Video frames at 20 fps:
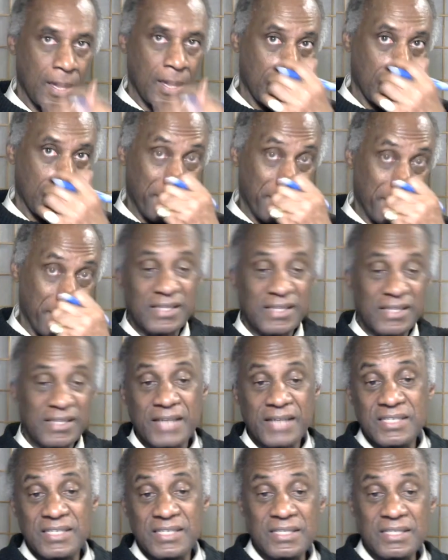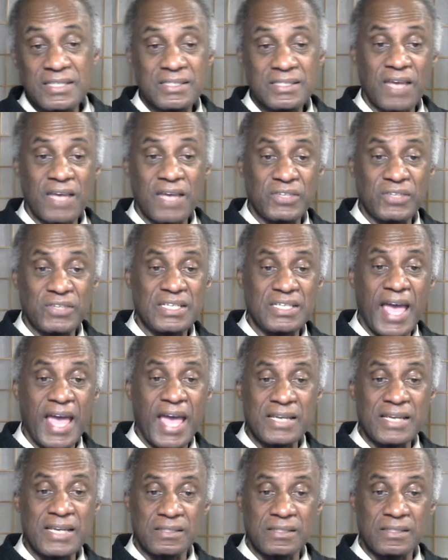Back in
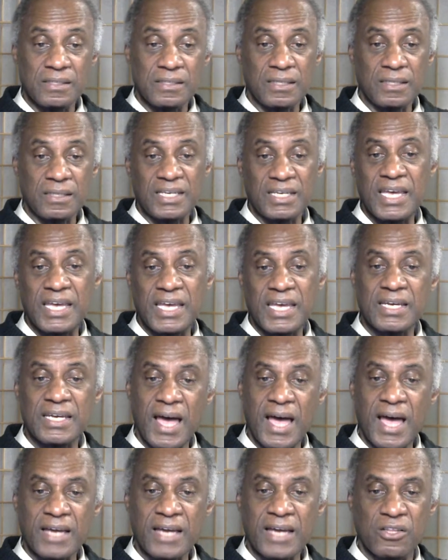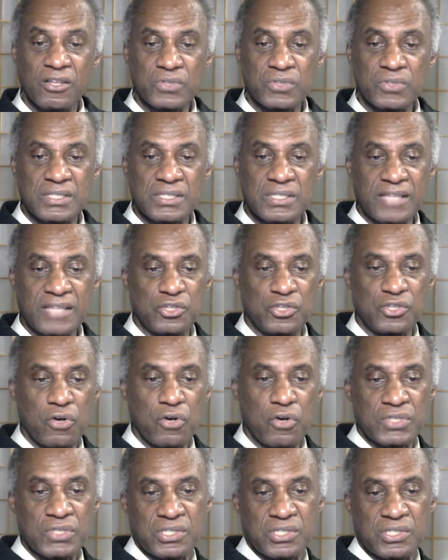1978, The King and I closes at the
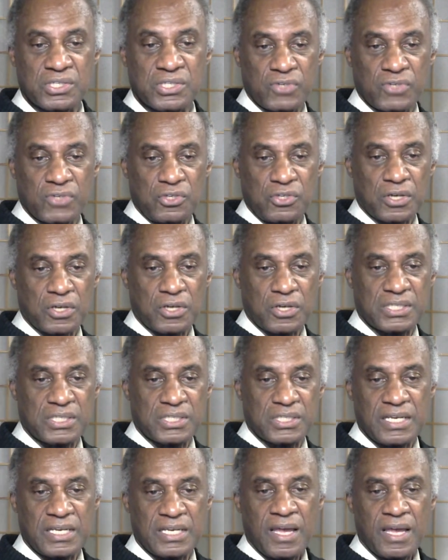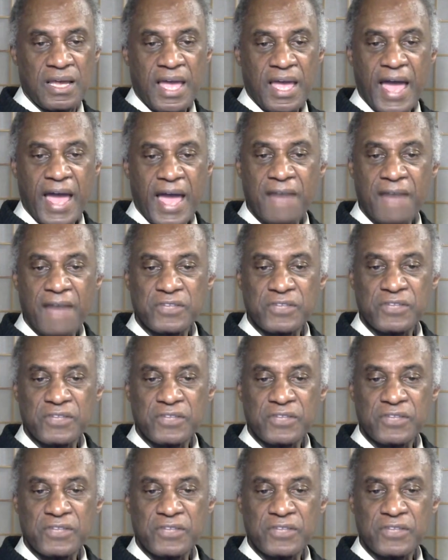Uris Theater in New York City after